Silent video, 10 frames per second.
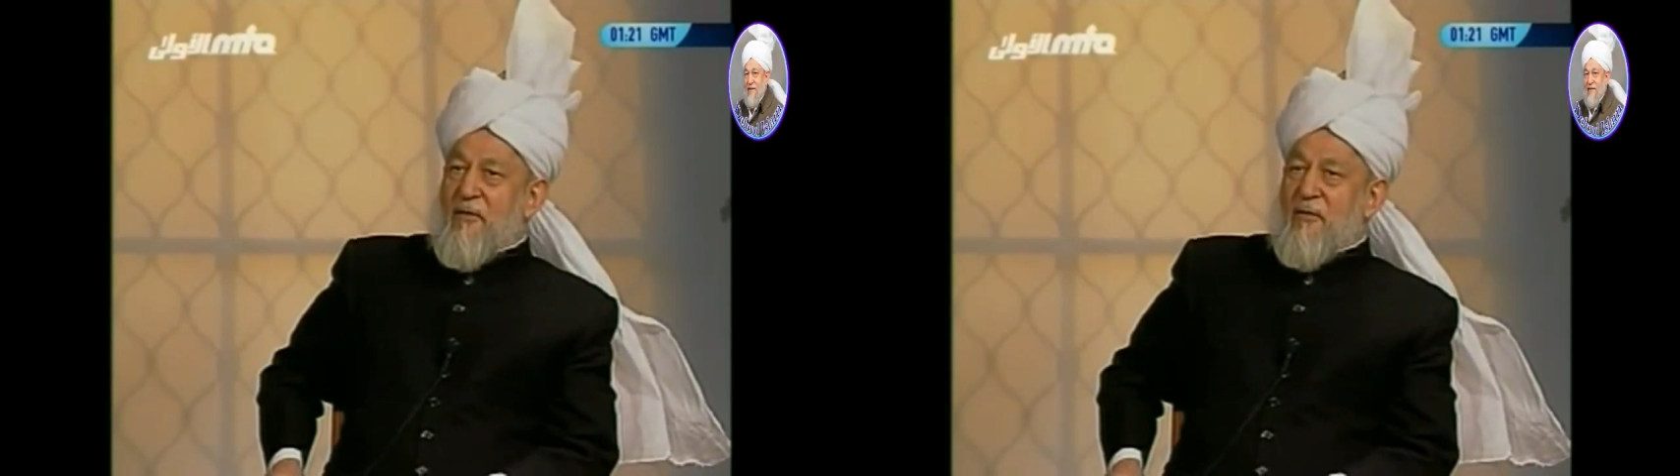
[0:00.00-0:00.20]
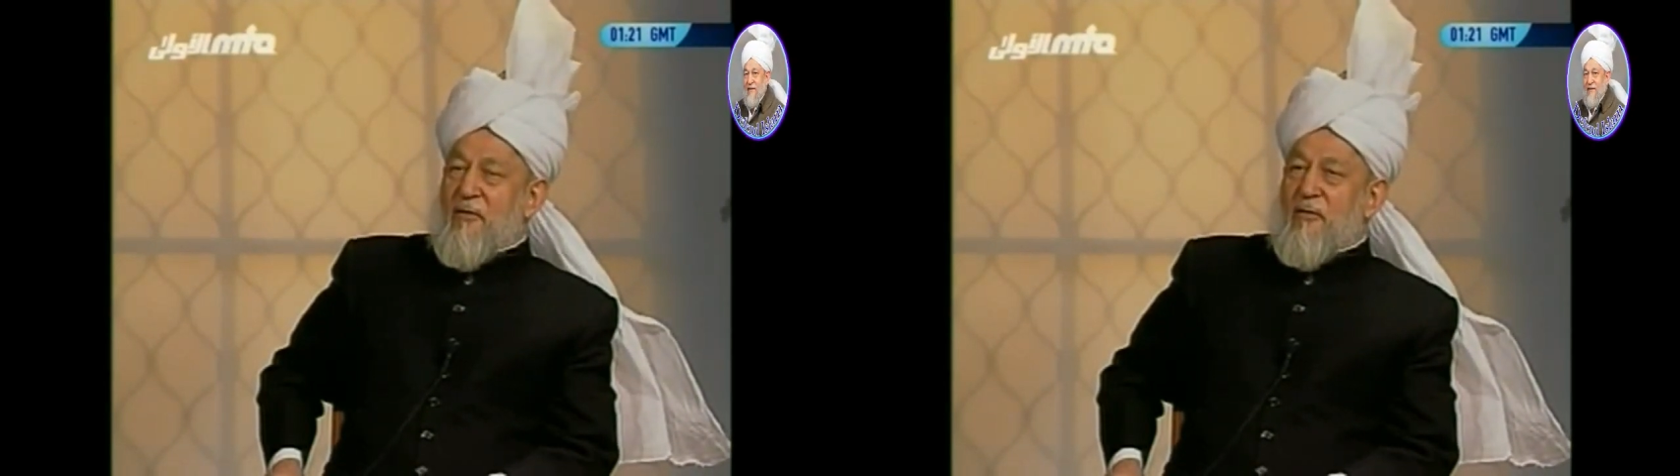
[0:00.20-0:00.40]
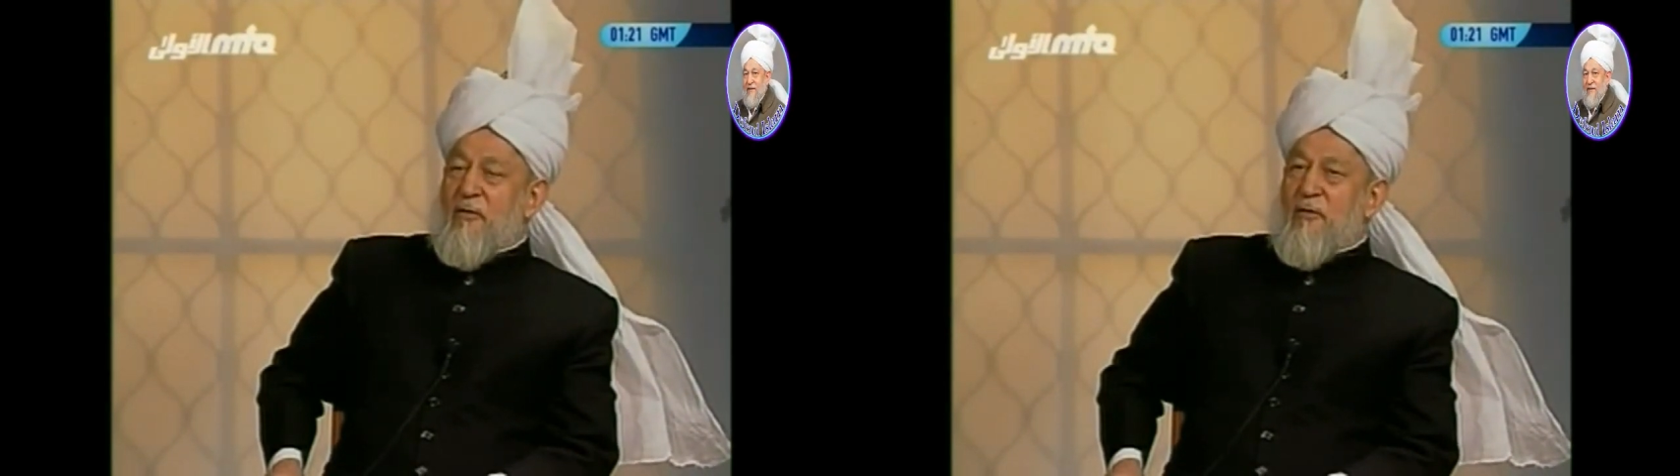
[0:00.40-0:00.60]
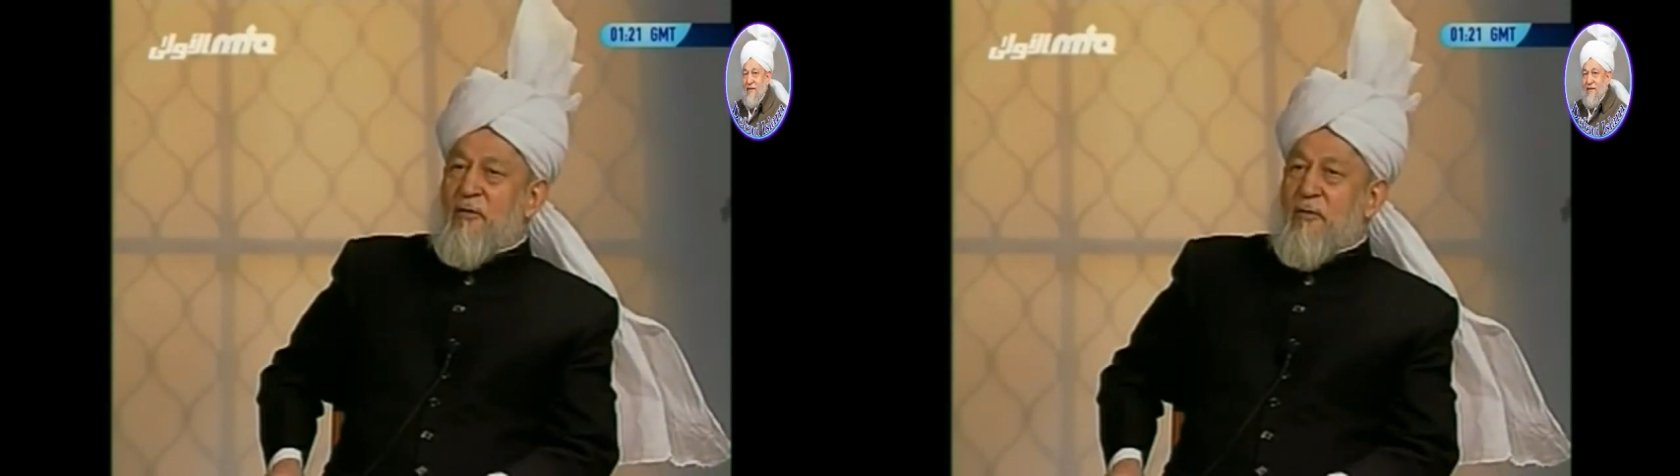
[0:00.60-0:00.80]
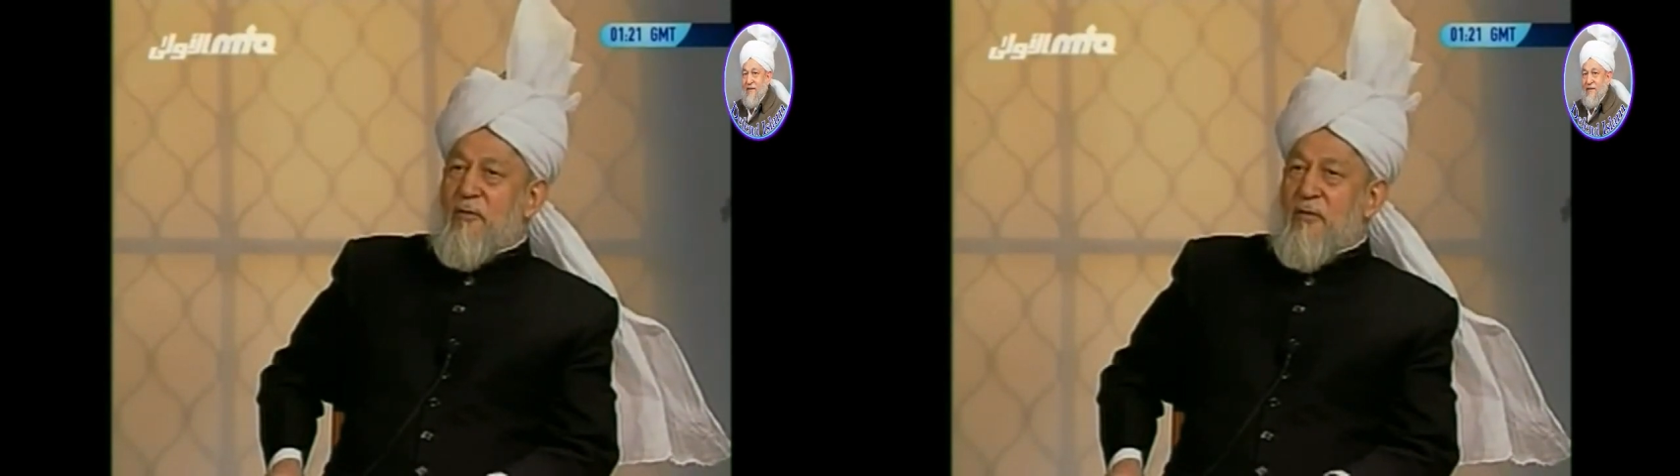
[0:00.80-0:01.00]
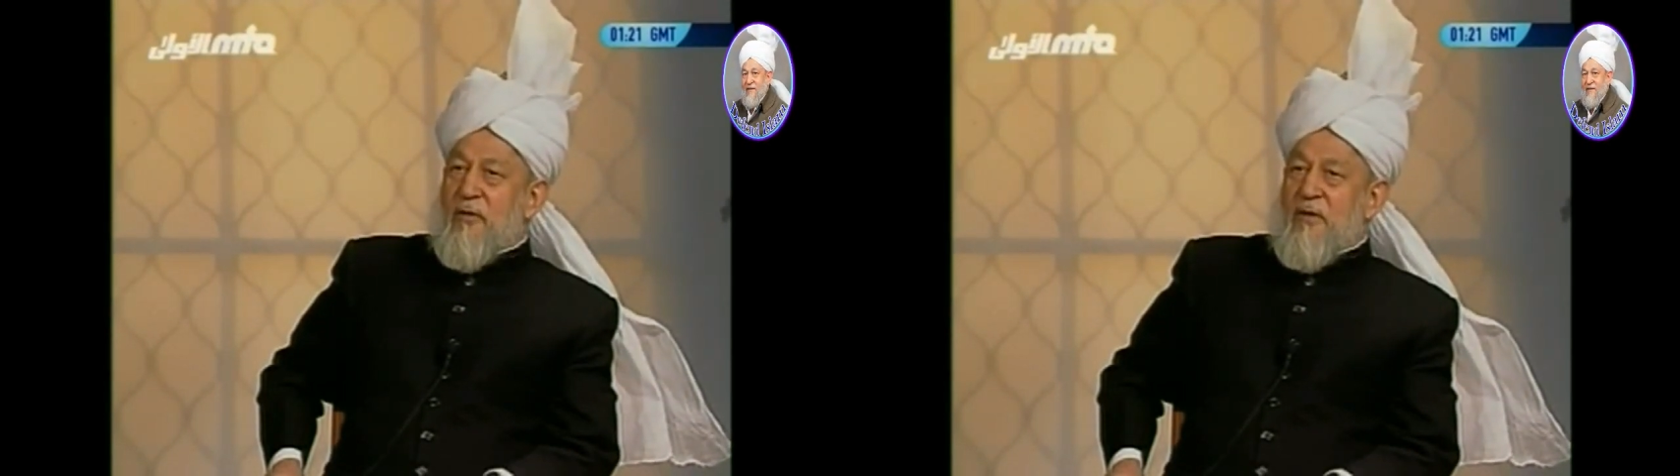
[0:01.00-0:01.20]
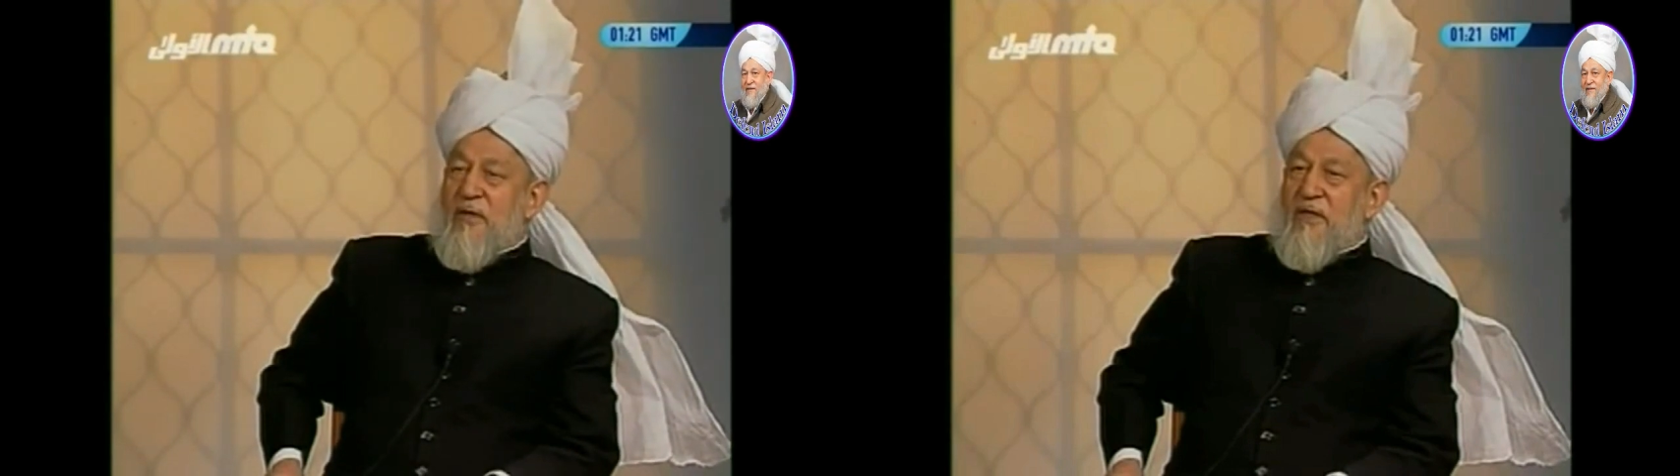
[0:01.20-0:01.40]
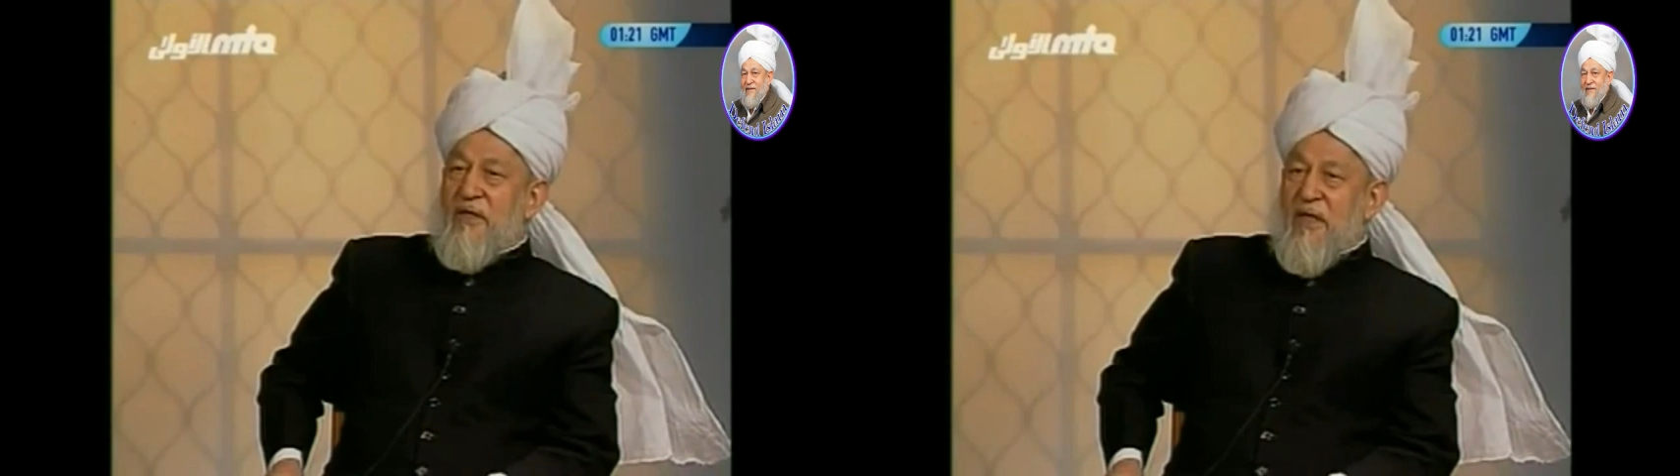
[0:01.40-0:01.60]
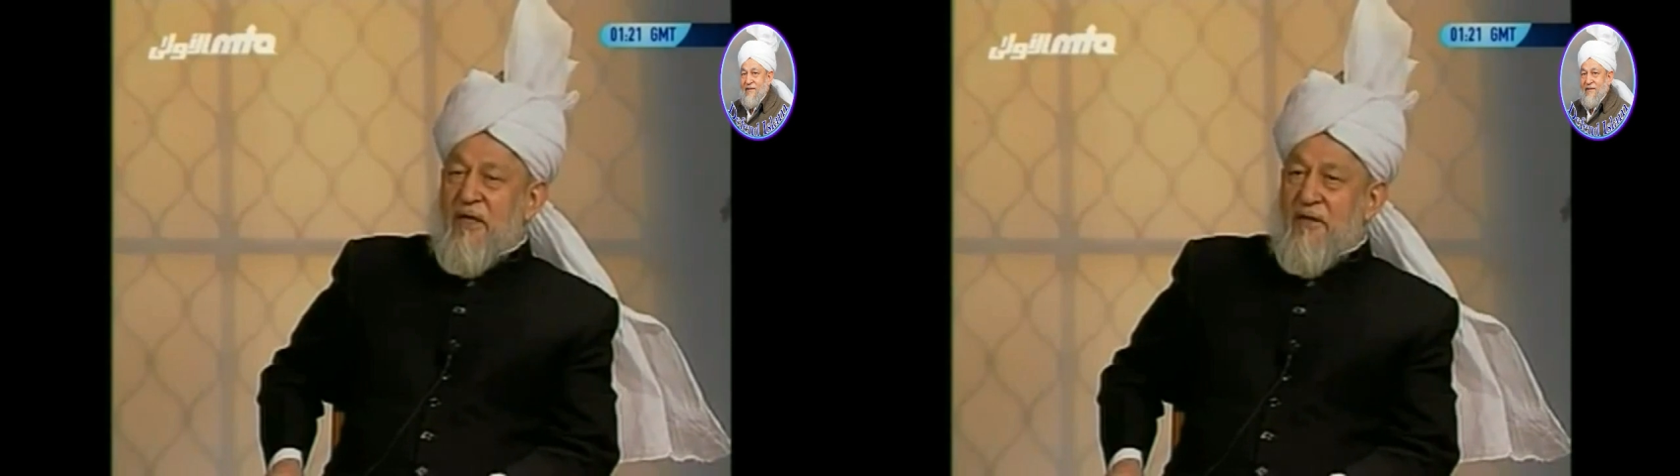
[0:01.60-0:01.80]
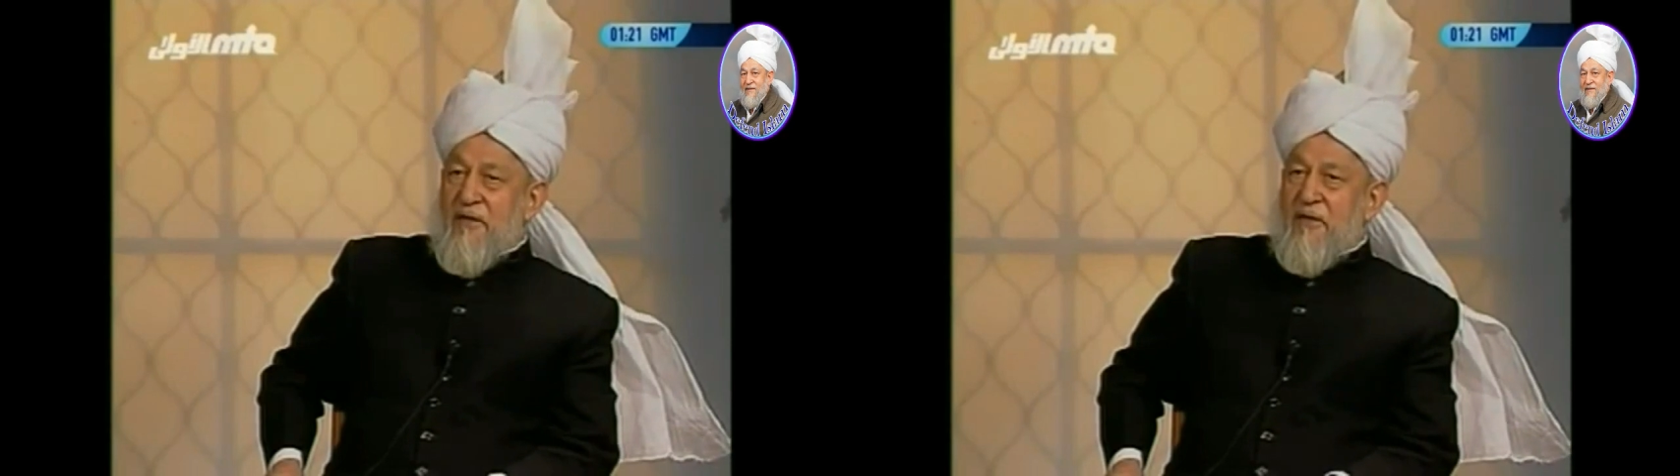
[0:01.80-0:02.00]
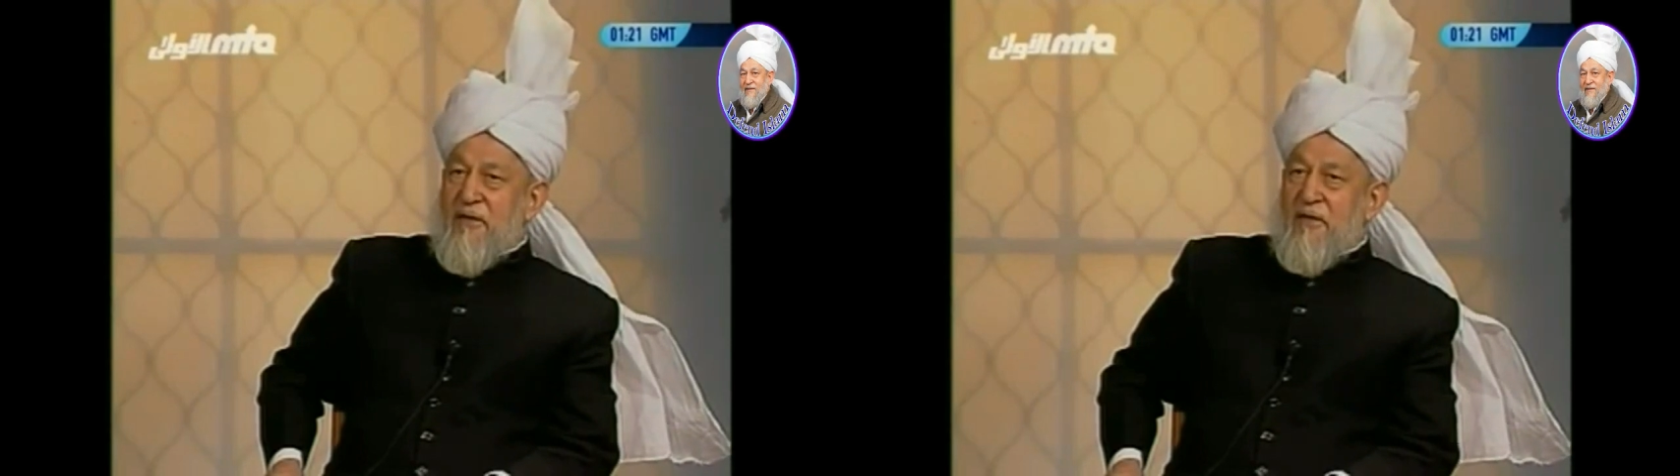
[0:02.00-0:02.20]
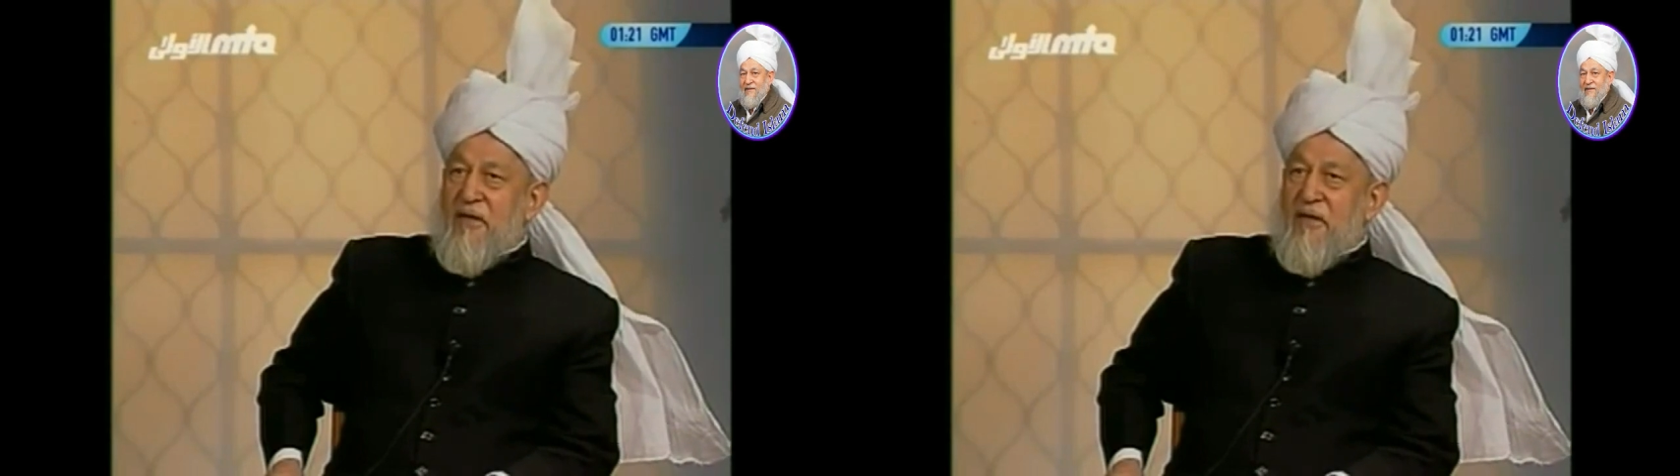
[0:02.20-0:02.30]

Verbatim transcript: who deserts